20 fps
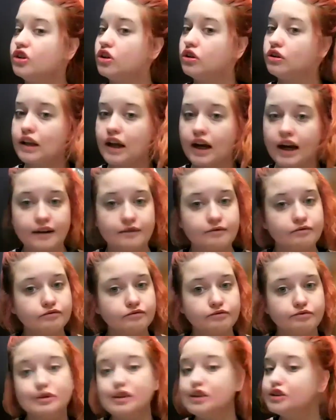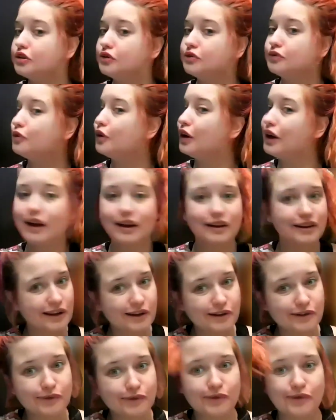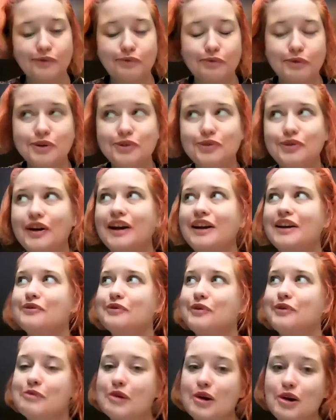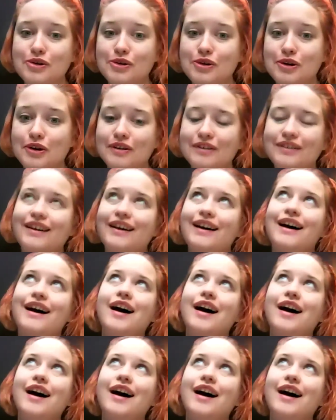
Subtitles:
don't lie. Please don't put fake information.